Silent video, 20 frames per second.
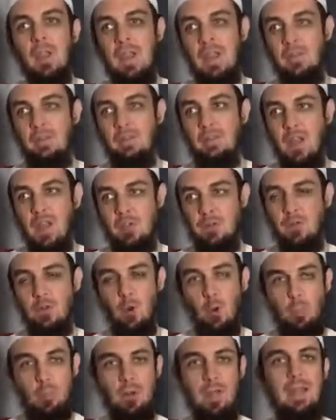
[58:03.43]
if
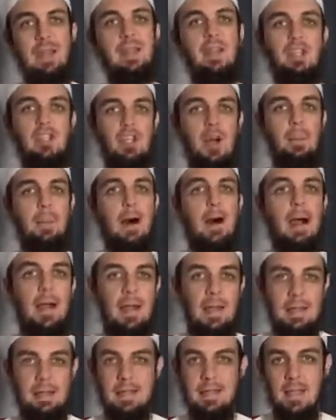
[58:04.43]
you're praying in a
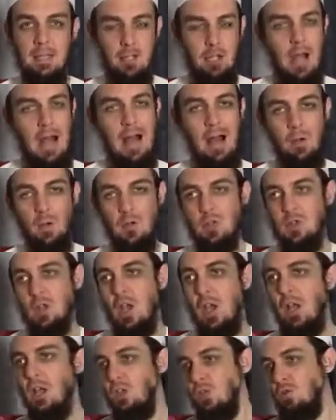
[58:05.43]
jama'ah, let's say in your house,
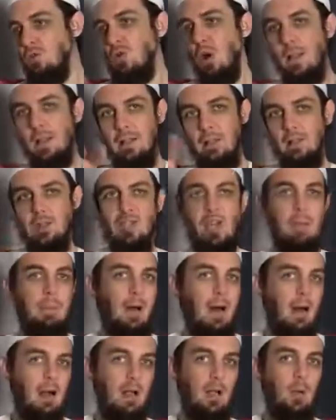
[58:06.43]
you got a little
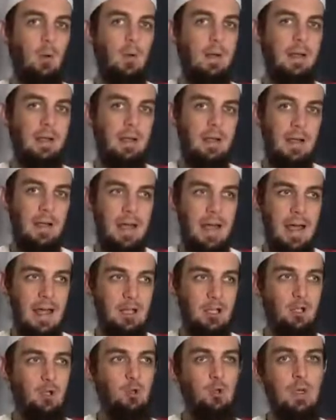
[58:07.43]
jama'ah going
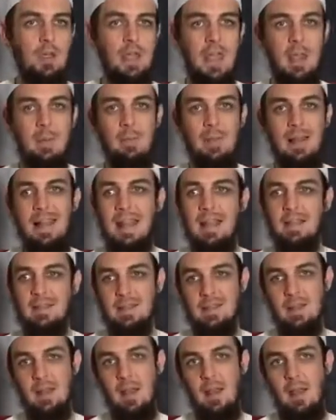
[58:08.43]
and you came
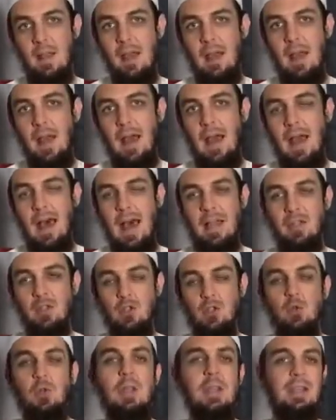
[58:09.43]
late, and
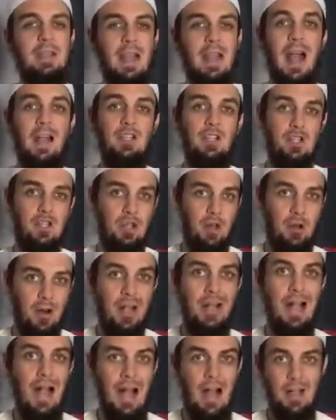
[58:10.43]
you didn't catch the
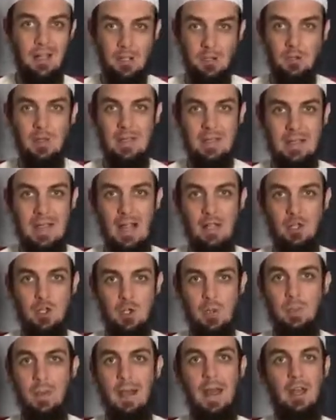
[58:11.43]
rak'ah, you didn't catch
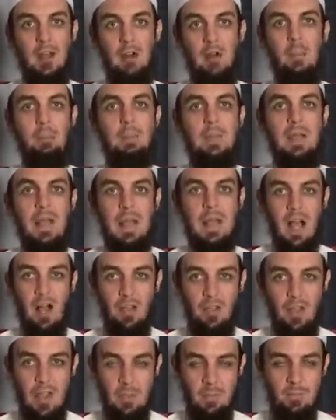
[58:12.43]
Subhana Rabbi
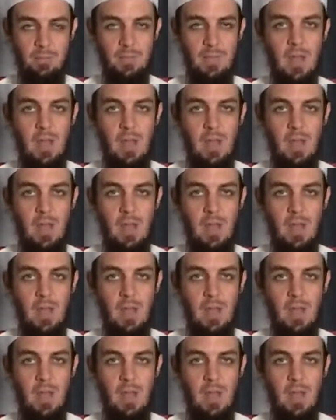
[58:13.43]
al-Azim.